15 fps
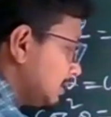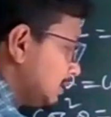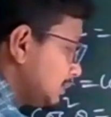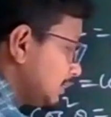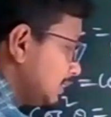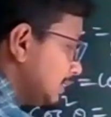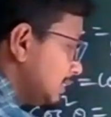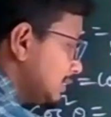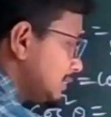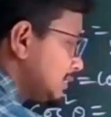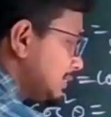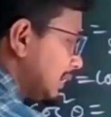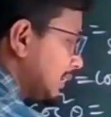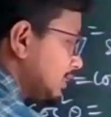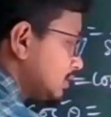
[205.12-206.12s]
that is
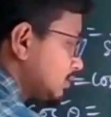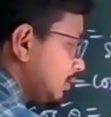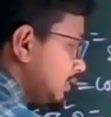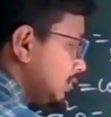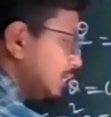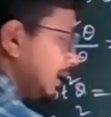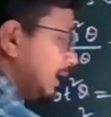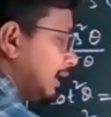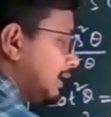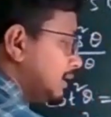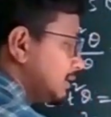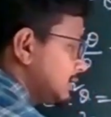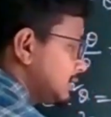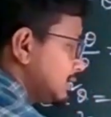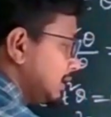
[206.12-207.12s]
sec square theta.
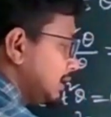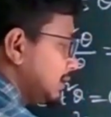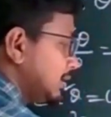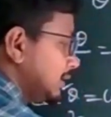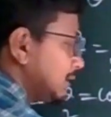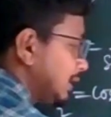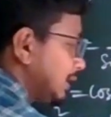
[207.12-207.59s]
And this is the